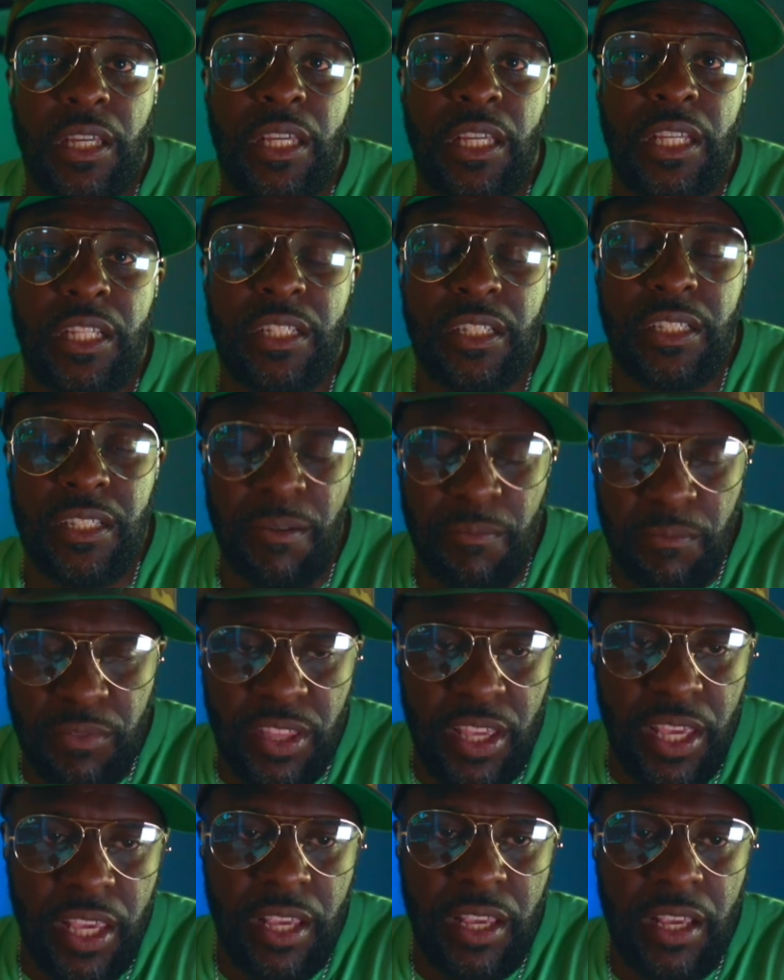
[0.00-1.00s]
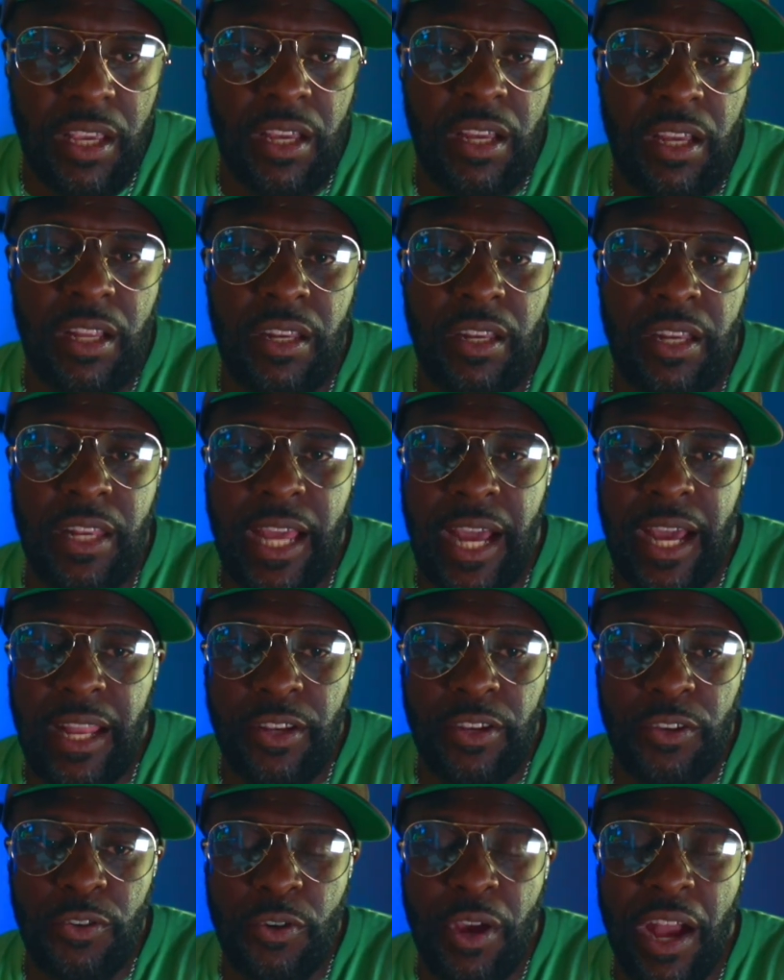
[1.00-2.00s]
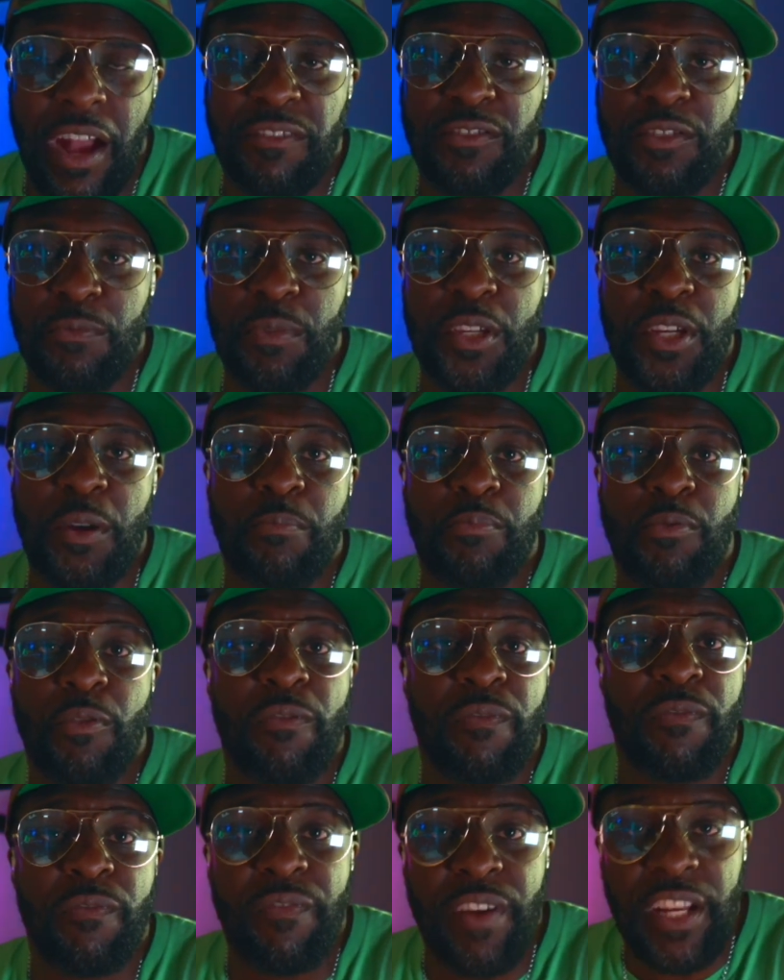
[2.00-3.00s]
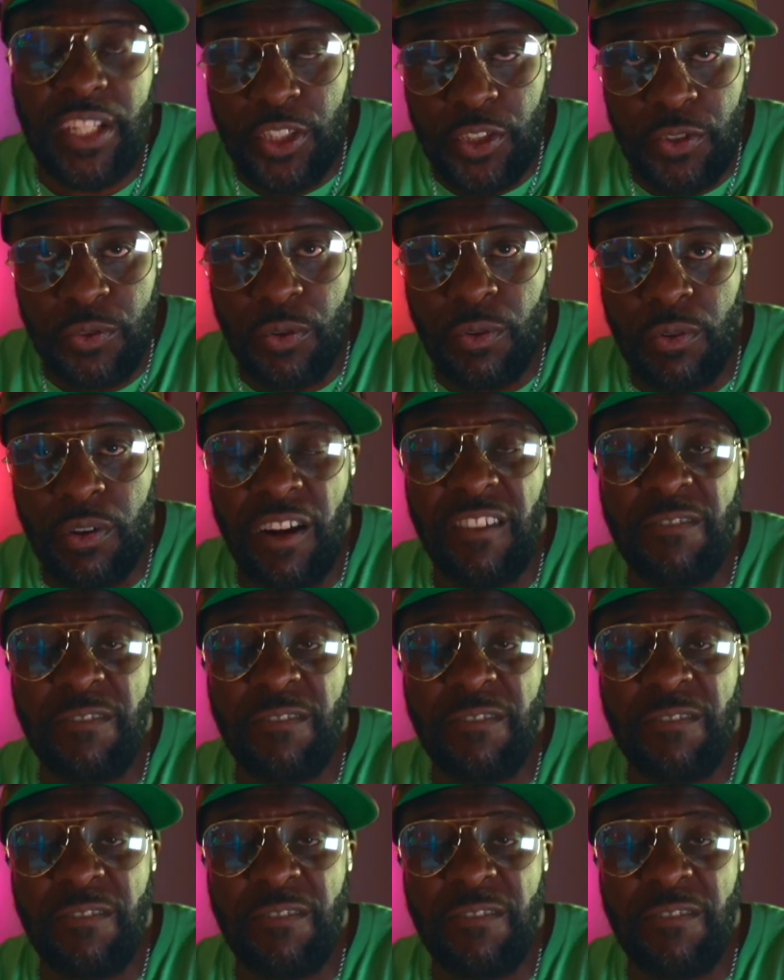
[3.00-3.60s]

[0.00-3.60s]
It's something that you have to be a professional